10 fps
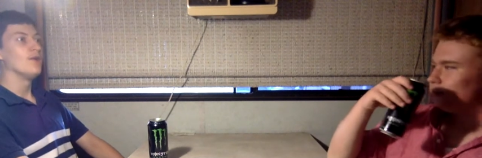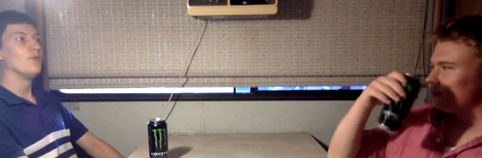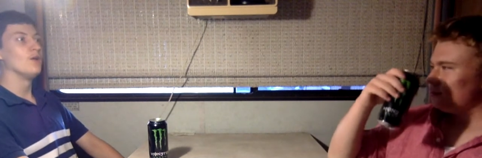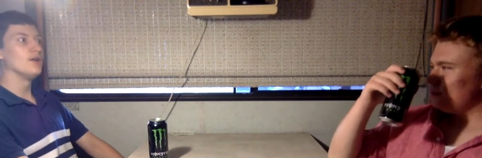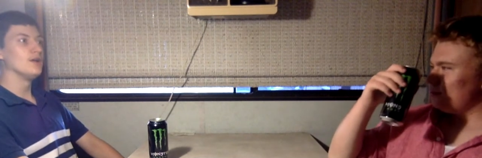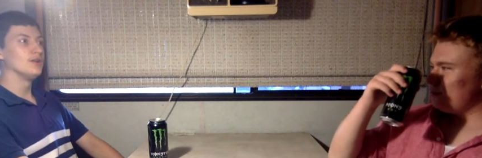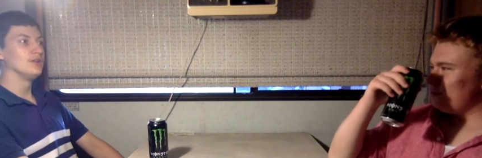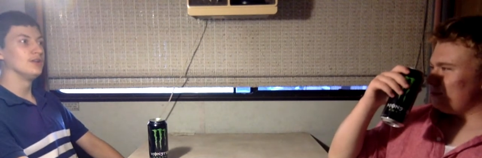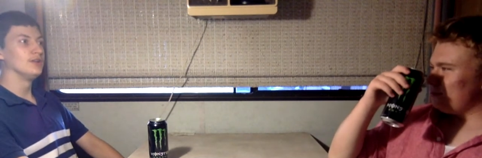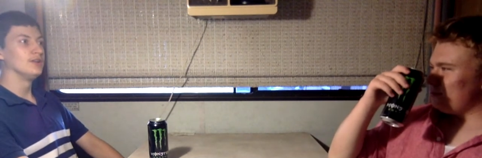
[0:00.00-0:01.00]

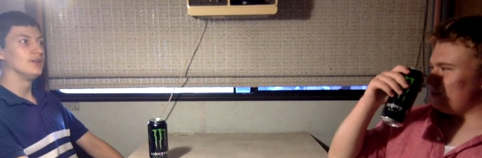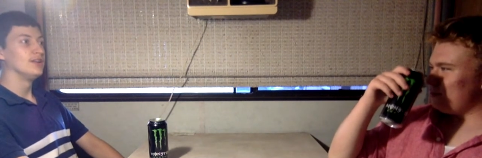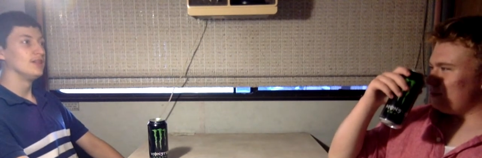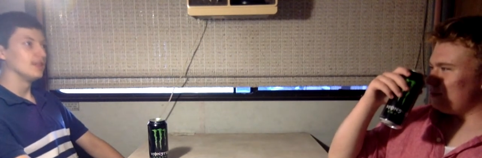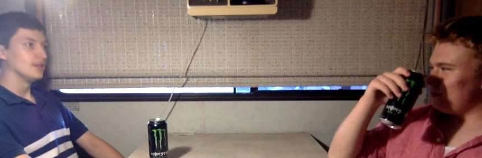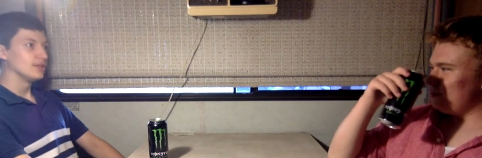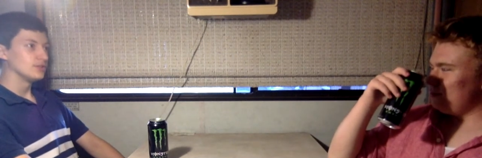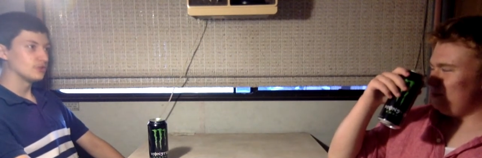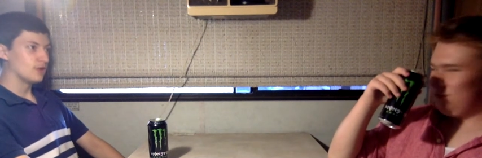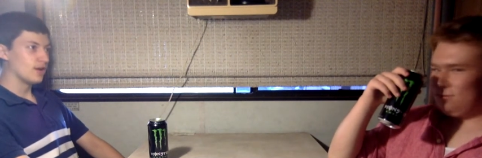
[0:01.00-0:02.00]
Speaker 1: while
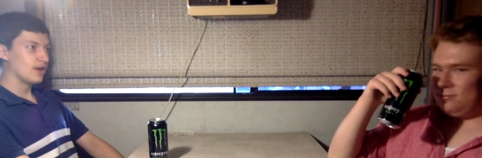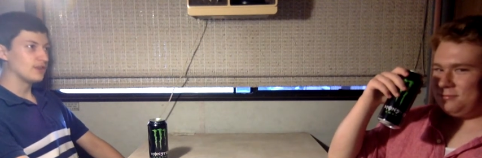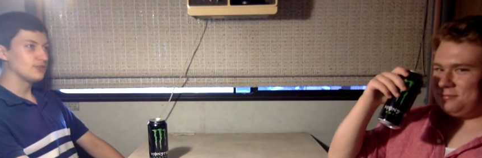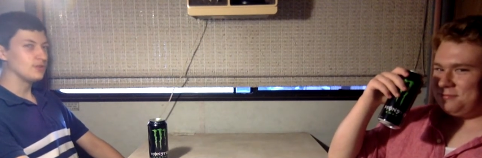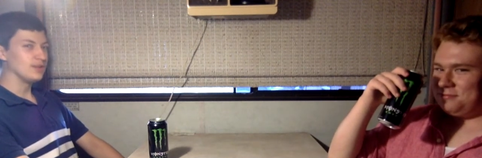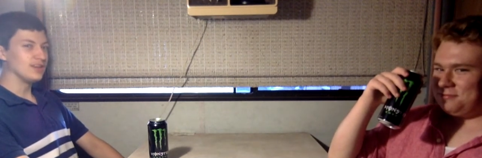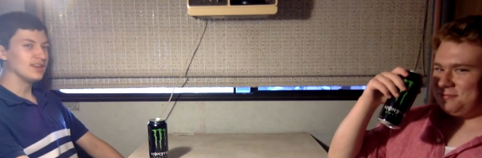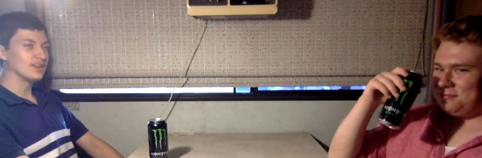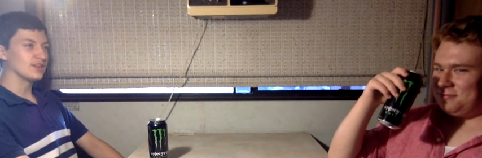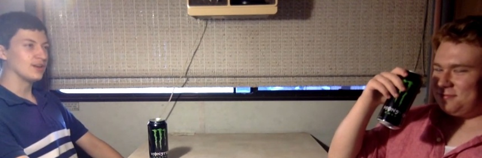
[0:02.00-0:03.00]
trying to eat
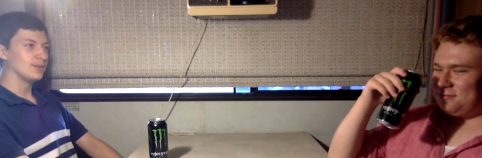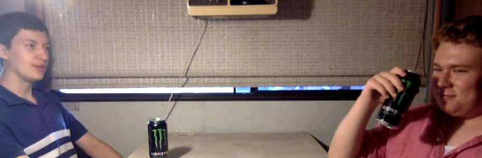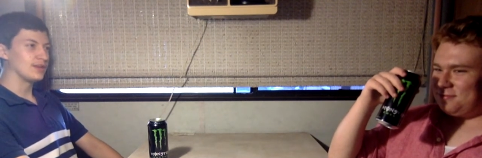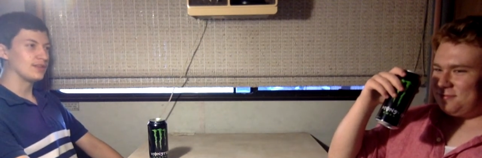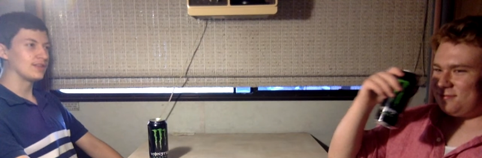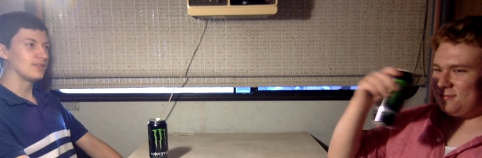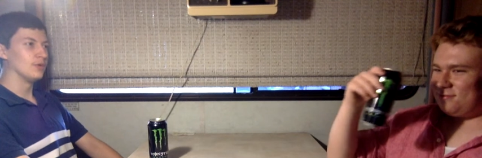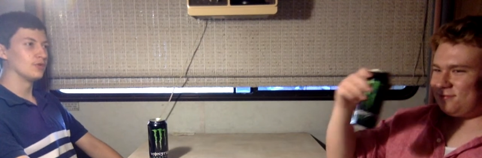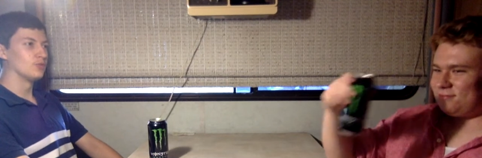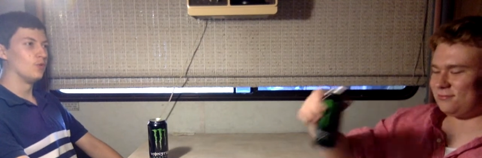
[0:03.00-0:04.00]
a cupcake that they
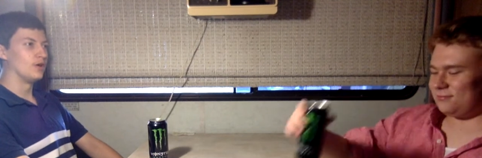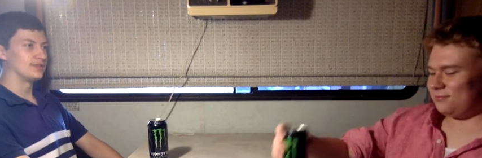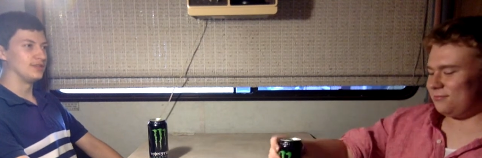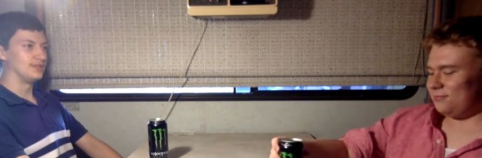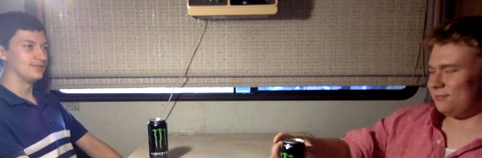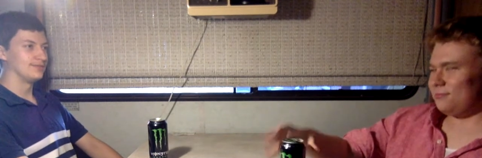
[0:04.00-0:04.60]
both wanted.